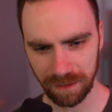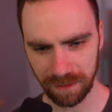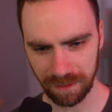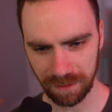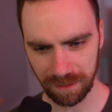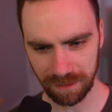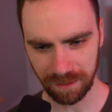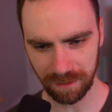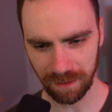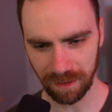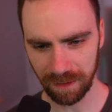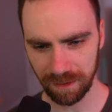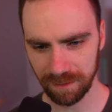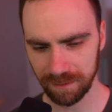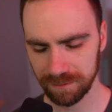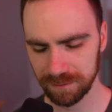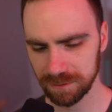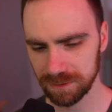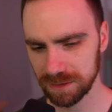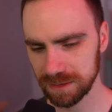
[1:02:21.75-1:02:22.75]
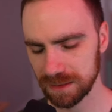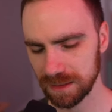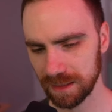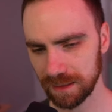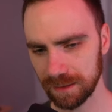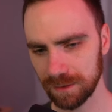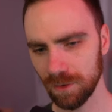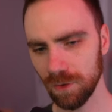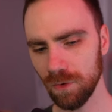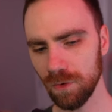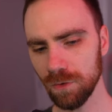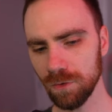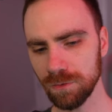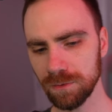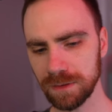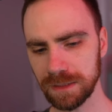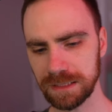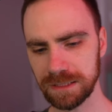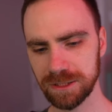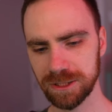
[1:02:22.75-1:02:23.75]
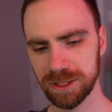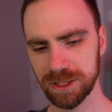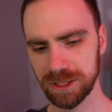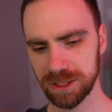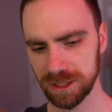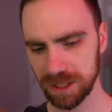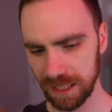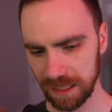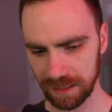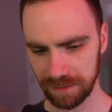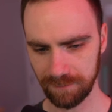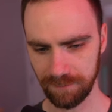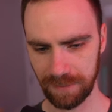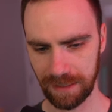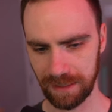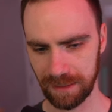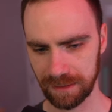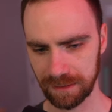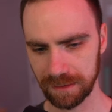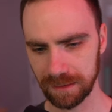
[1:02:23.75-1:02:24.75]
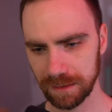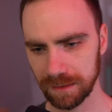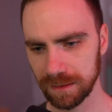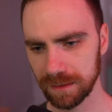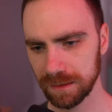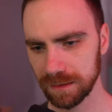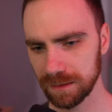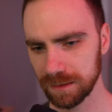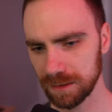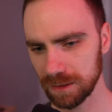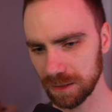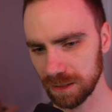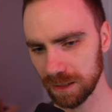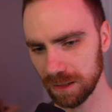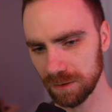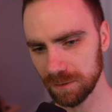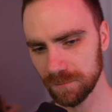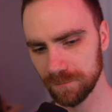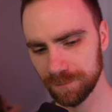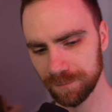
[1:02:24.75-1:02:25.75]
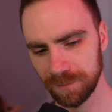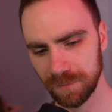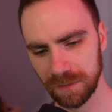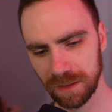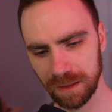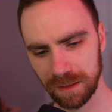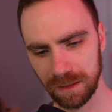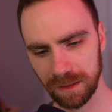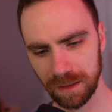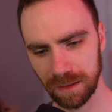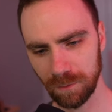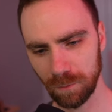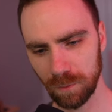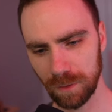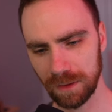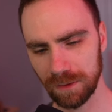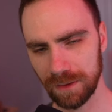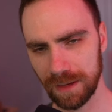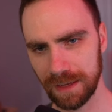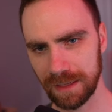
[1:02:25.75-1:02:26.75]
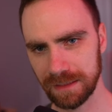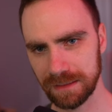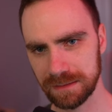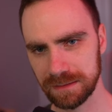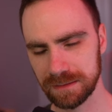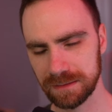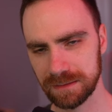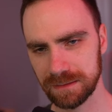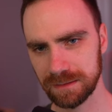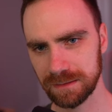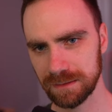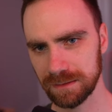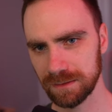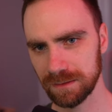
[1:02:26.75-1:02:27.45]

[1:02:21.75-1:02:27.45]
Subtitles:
like, I just like, holy shit, man, you know? Whereas